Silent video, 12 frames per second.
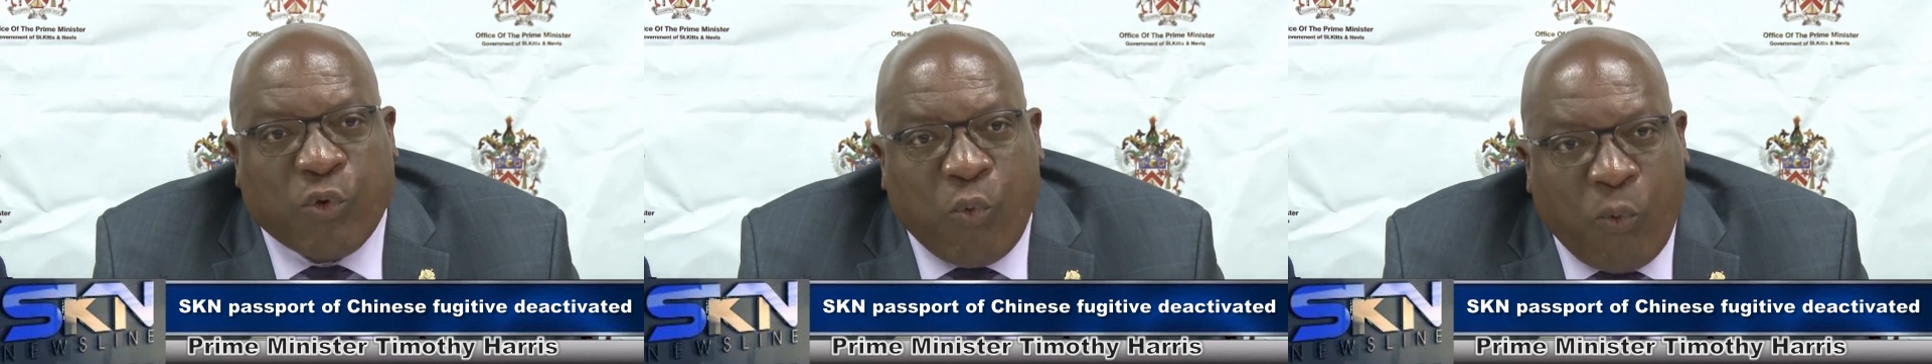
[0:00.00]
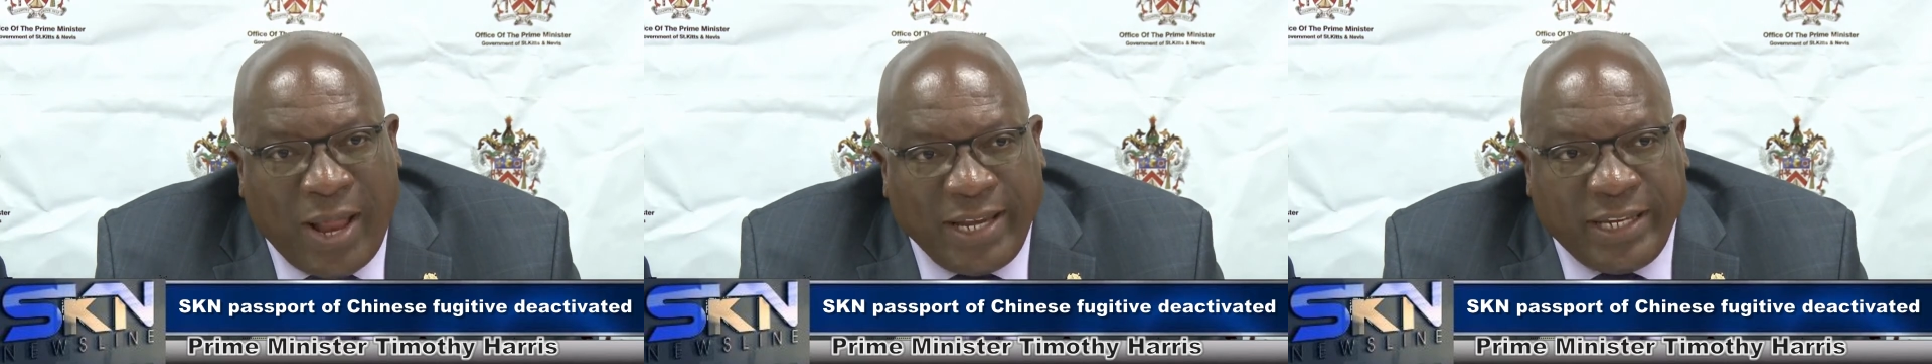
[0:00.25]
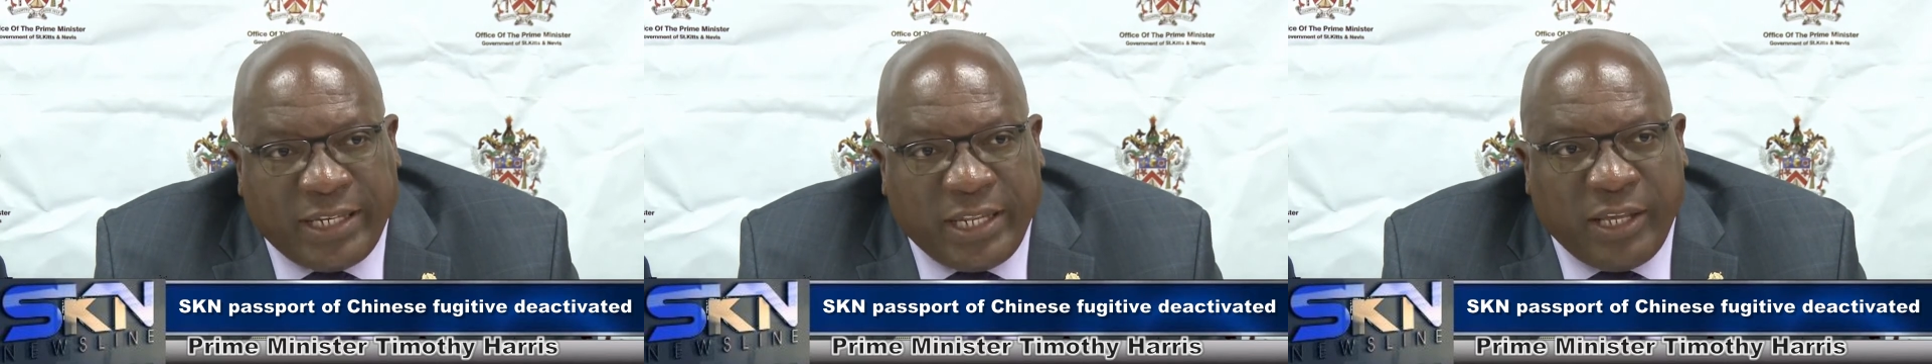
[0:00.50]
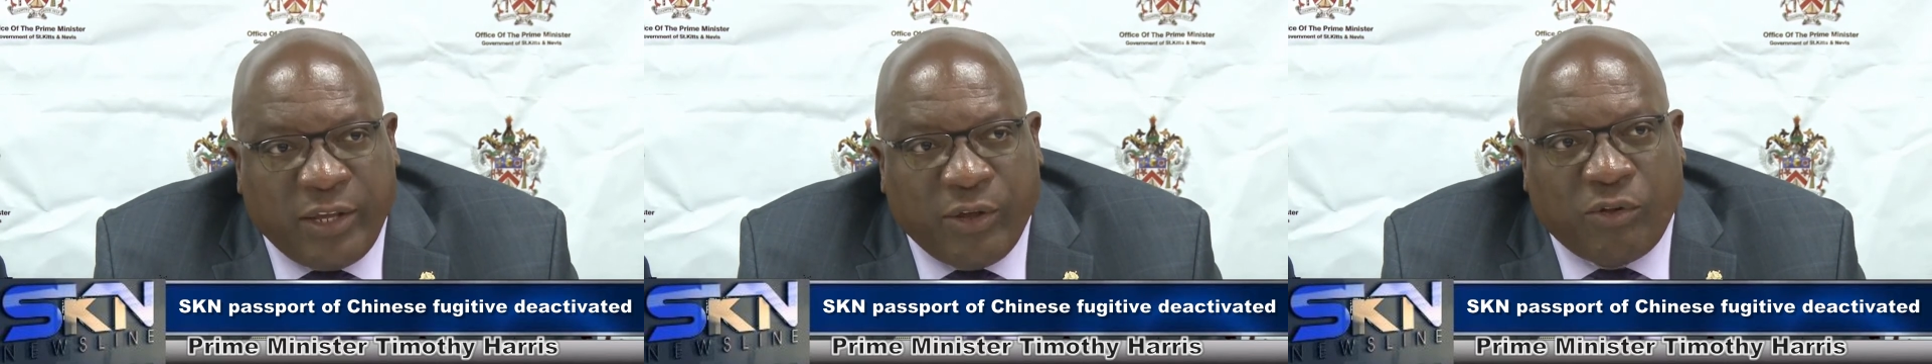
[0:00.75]

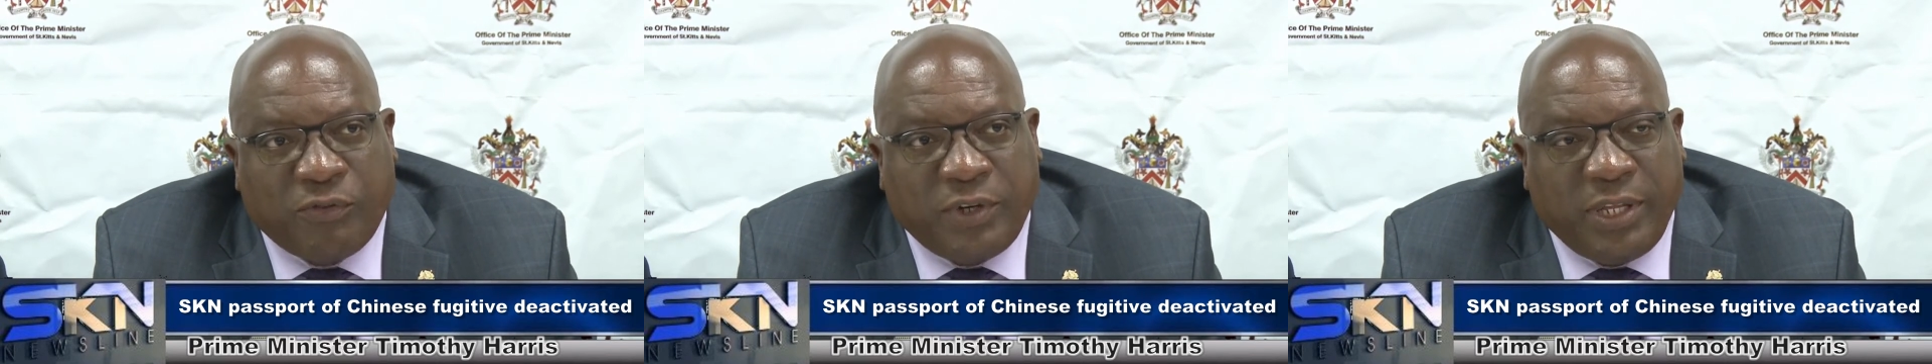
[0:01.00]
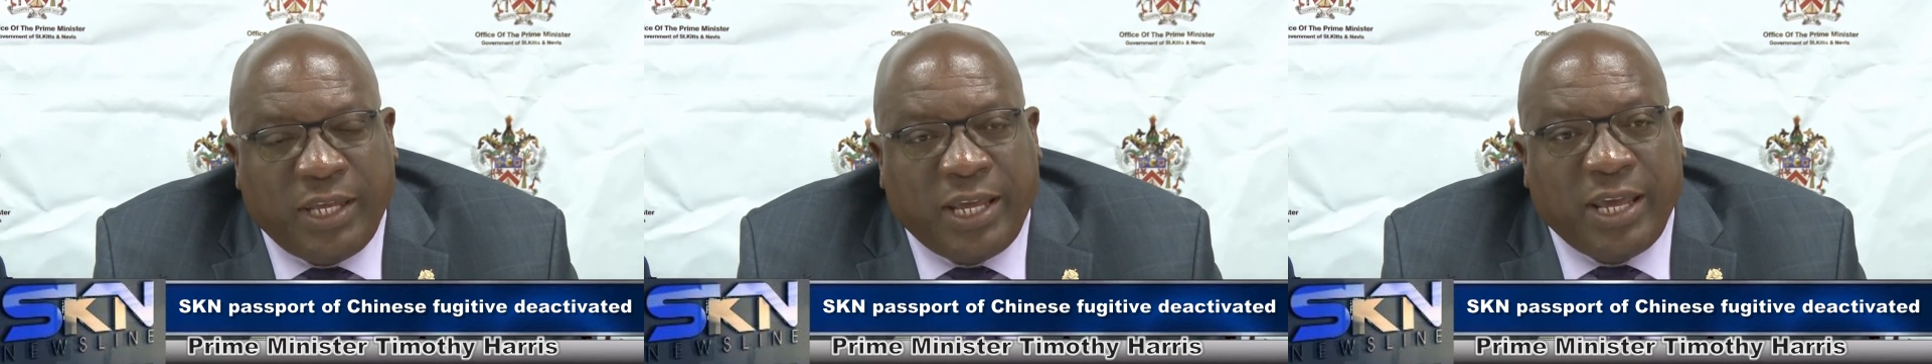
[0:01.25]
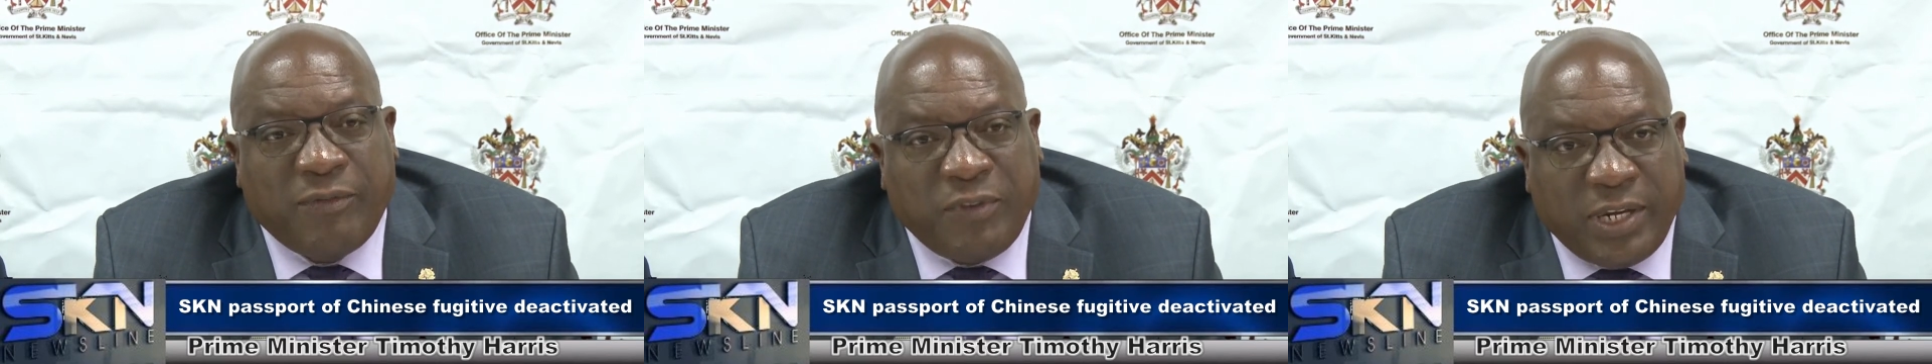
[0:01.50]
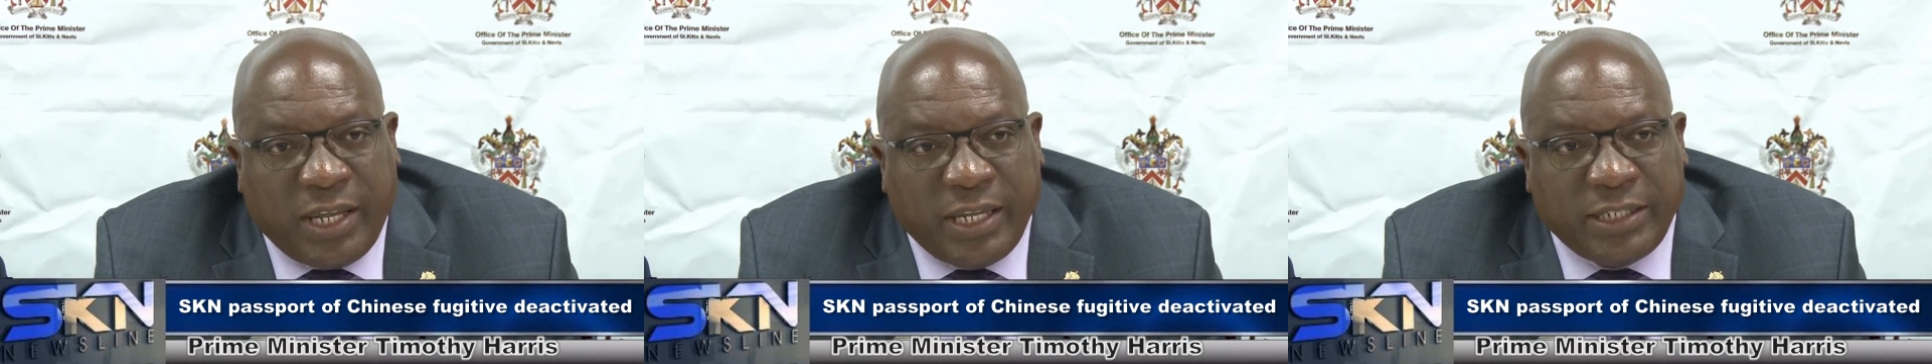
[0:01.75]
quality of the
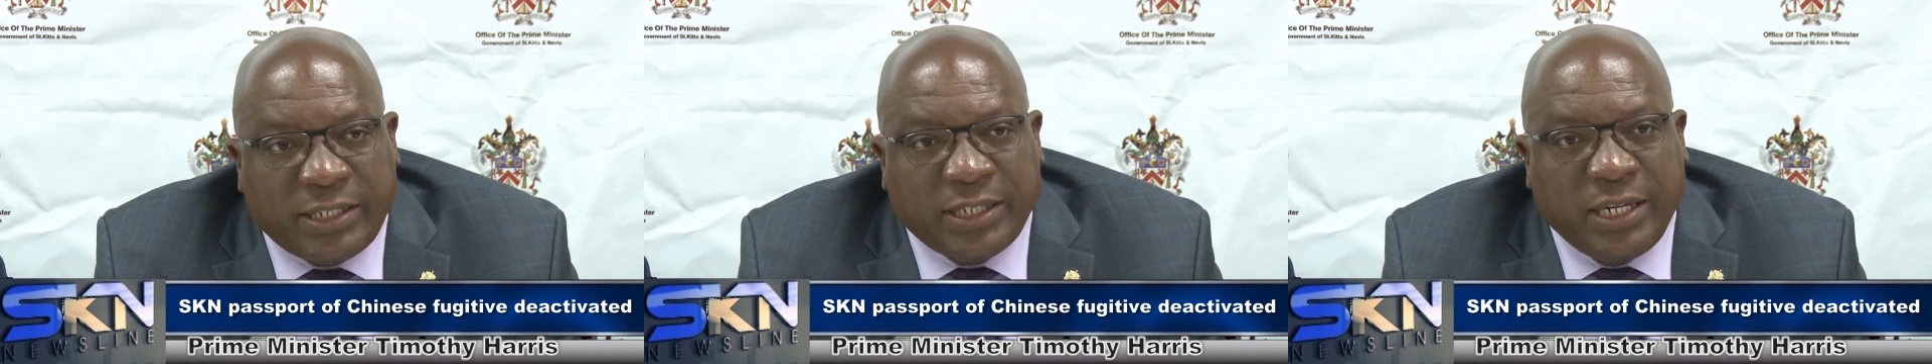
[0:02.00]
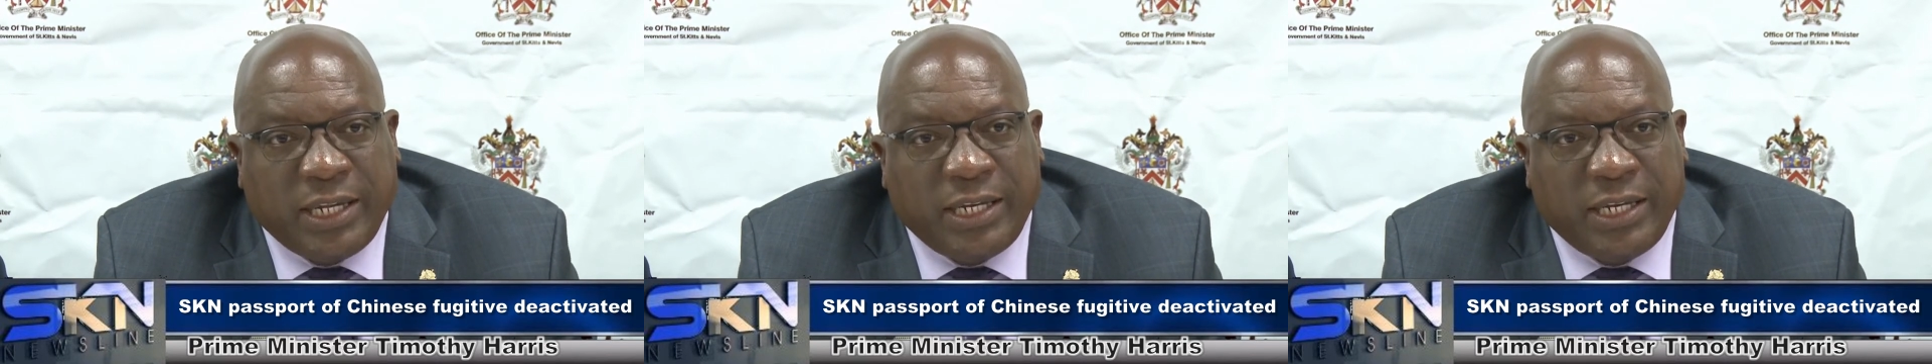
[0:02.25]
evidence